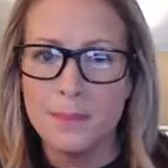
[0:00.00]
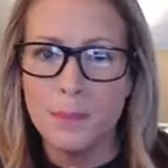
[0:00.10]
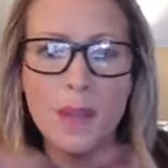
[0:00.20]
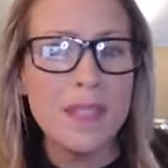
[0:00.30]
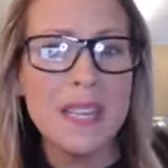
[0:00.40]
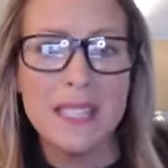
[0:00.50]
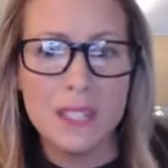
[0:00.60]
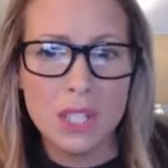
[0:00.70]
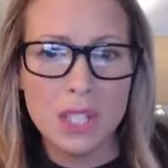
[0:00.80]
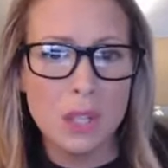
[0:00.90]
What they
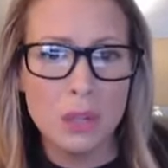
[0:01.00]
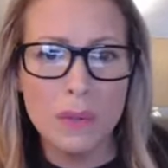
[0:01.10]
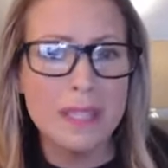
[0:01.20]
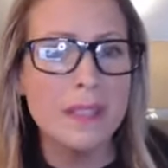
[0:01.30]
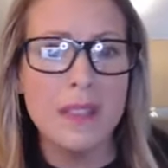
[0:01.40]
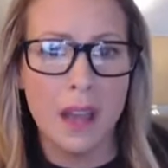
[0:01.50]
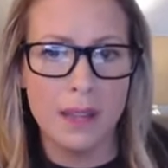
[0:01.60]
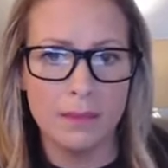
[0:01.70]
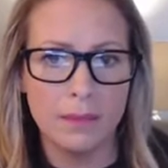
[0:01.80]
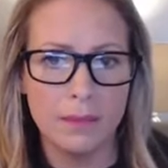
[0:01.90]
did to you is
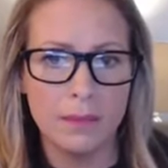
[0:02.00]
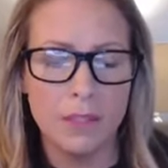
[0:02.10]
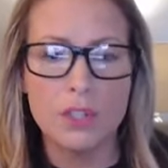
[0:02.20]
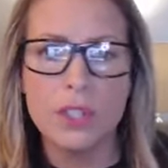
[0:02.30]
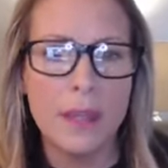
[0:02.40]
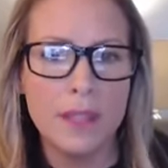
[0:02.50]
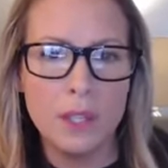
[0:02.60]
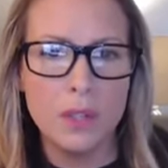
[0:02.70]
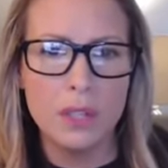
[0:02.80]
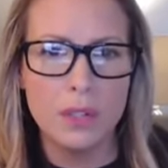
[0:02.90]
done. There's nothing
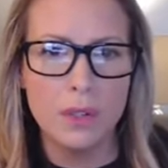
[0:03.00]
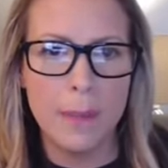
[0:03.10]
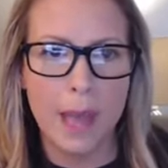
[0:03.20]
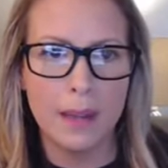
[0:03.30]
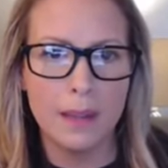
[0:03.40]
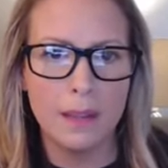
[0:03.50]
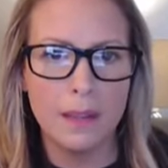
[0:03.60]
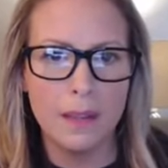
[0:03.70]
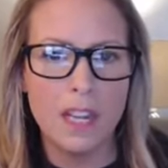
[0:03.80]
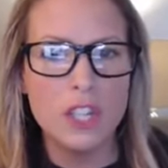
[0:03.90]
you can do about it
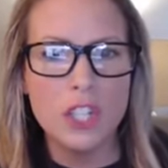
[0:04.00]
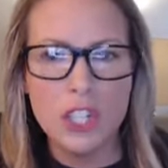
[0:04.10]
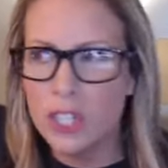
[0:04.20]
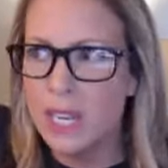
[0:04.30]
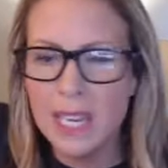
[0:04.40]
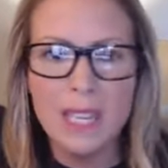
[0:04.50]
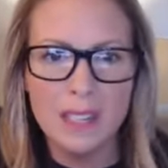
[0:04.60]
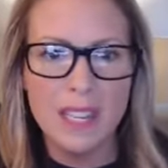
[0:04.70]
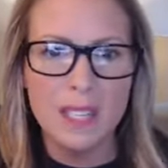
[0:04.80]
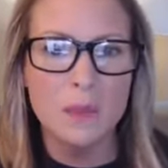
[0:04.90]
and
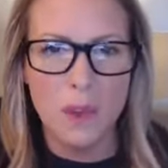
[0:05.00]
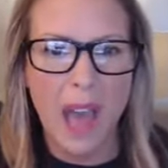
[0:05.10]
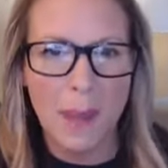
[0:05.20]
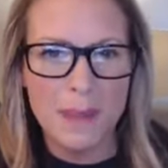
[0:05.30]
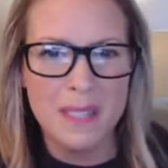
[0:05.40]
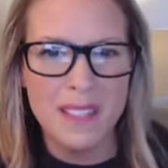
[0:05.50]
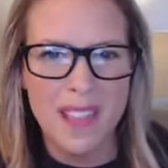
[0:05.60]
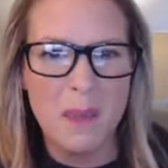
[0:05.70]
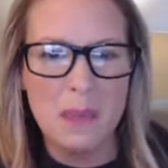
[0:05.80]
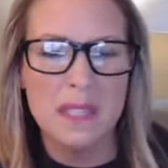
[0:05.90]
shittiness will happen to
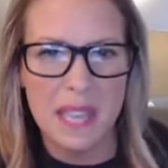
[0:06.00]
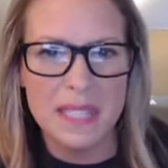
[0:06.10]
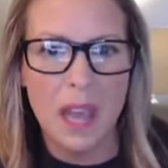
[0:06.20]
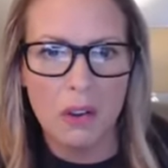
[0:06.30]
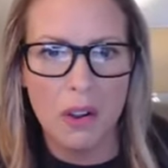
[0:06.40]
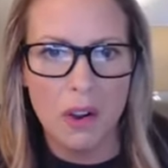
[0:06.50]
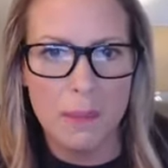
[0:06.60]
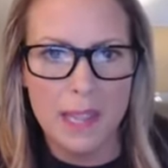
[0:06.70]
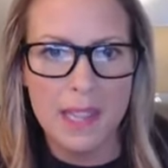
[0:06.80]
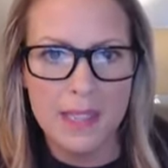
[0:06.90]
them because that's how
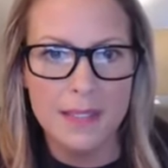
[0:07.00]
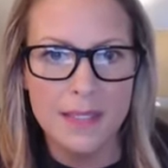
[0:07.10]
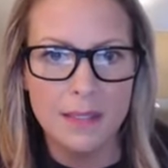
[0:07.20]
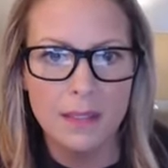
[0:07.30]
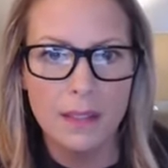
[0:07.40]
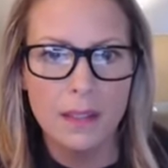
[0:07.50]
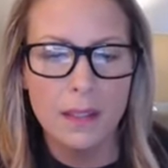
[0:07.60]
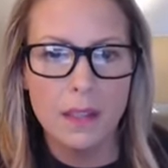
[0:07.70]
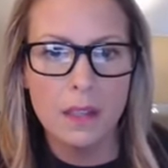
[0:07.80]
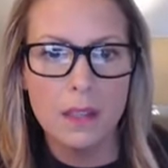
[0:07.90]
karma is.
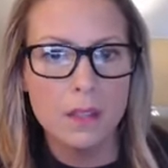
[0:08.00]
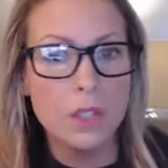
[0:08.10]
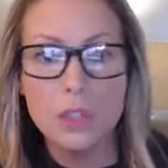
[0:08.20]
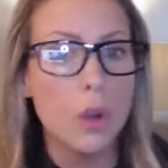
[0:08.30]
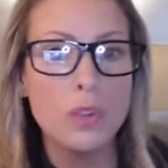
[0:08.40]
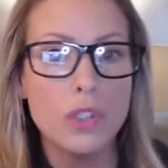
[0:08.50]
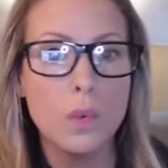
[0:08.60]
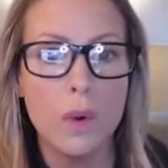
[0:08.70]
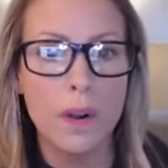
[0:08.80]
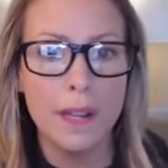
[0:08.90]
So don't you
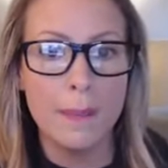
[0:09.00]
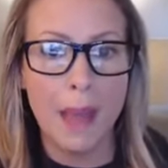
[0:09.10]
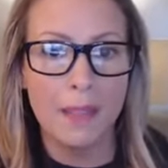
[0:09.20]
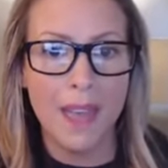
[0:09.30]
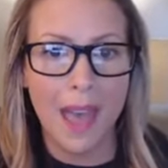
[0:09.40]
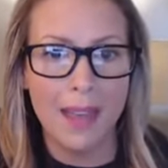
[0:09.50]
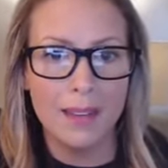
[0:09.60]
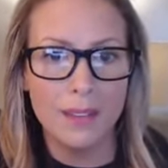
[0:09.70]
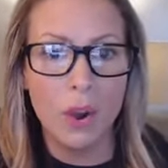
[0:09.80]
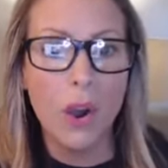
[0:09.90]
worry about that.
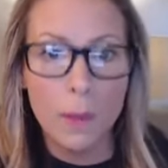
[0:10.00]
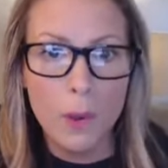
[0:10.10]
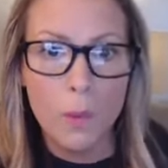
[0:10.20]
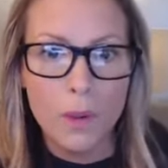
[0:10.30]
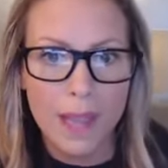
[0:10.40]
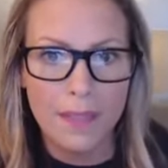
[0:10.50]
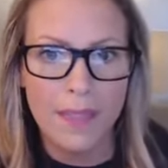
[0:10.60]
Karma will get